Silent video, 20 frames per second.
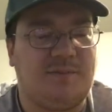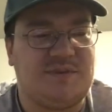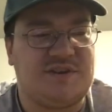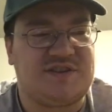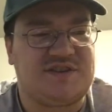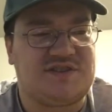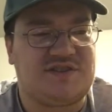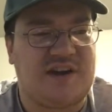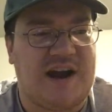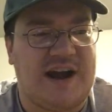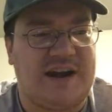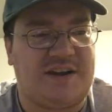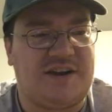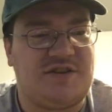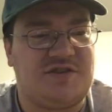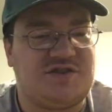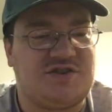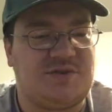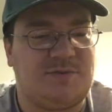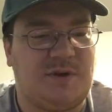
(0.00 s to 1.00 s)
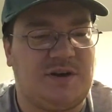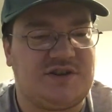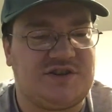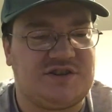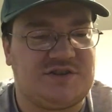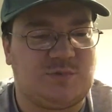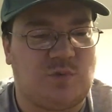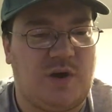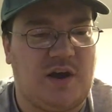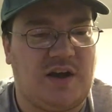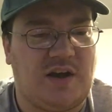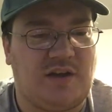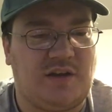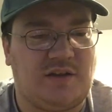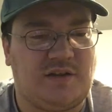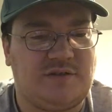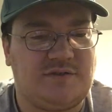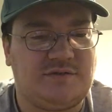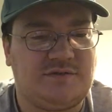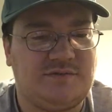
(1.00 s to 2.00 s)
distract you too much as well,